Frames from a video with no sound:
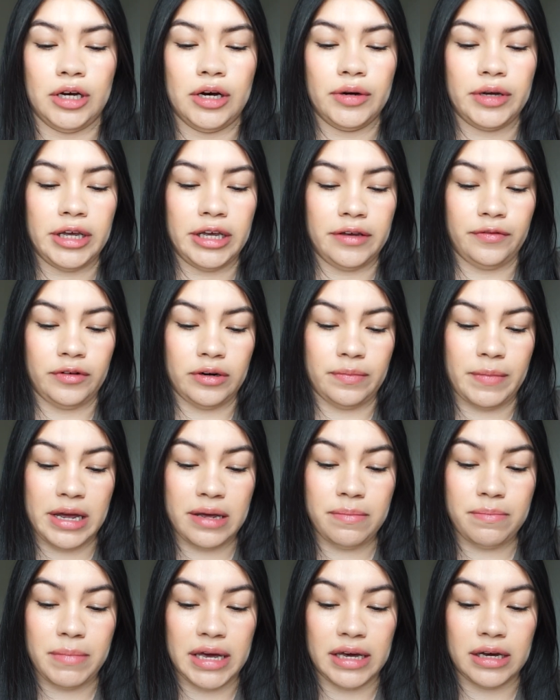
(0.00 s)
Okay, for
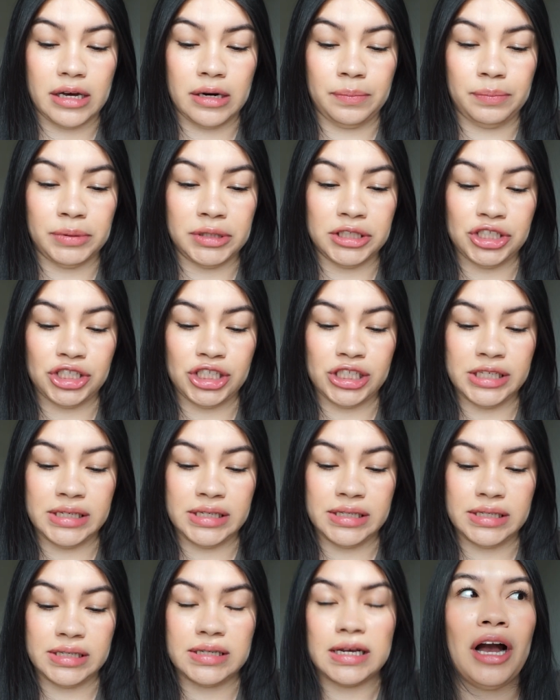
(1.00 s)
my makeup
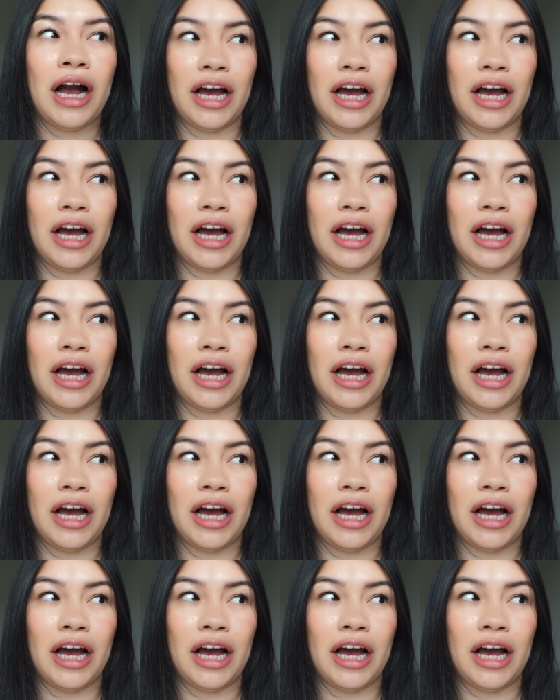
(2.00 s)
brushes,